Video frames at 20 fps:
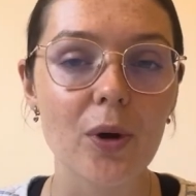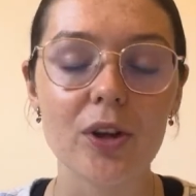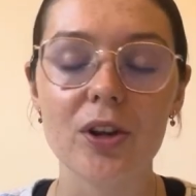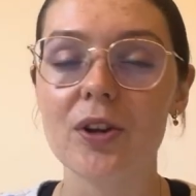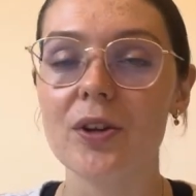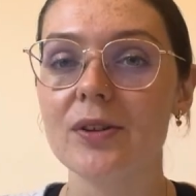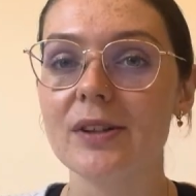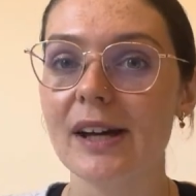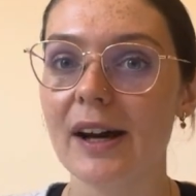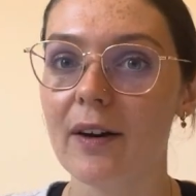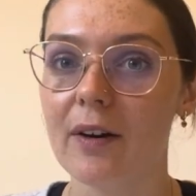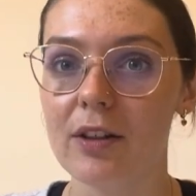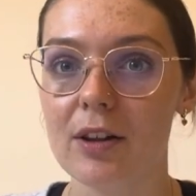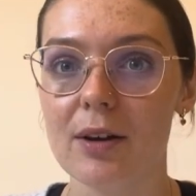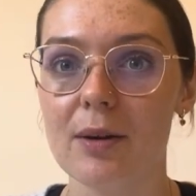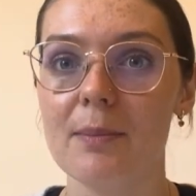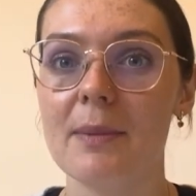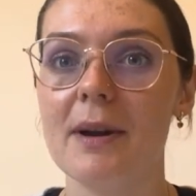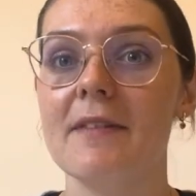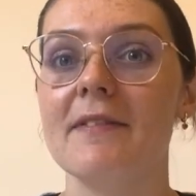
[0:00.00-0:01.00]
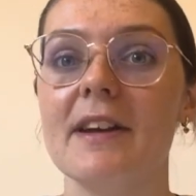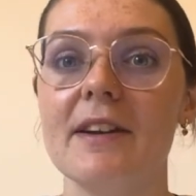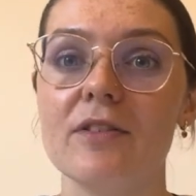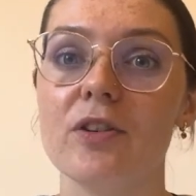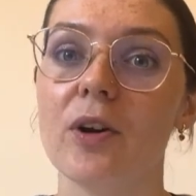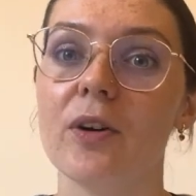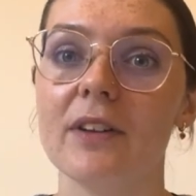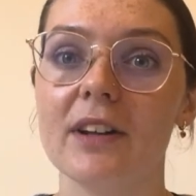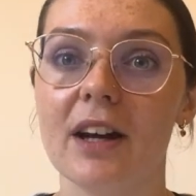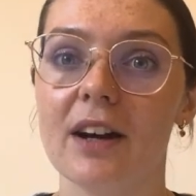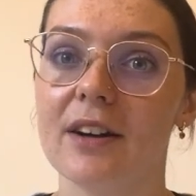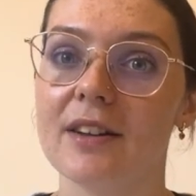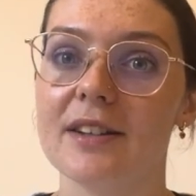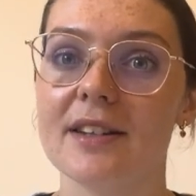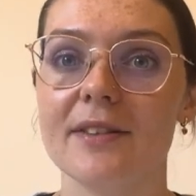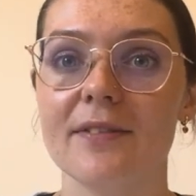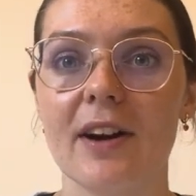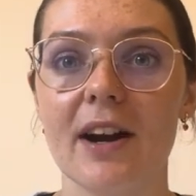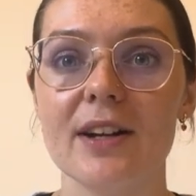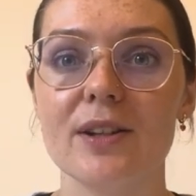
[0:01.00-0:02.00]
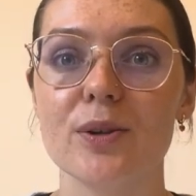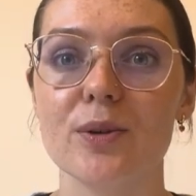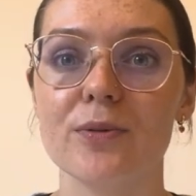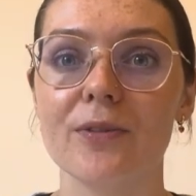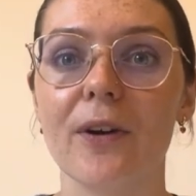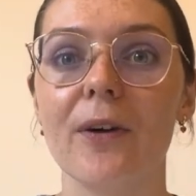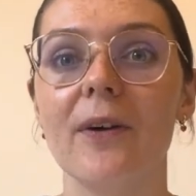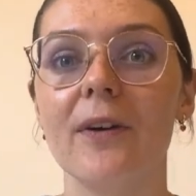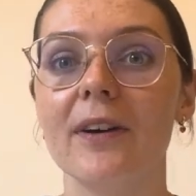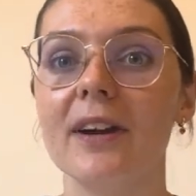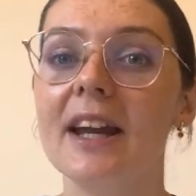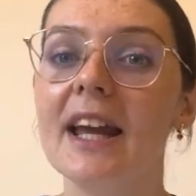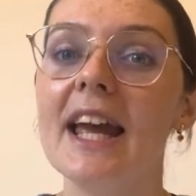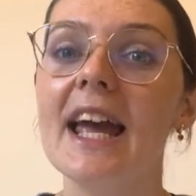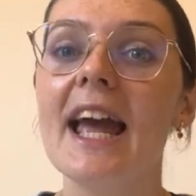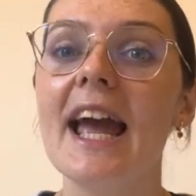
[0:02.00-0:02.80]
you tell them if they've got the answer right or wrong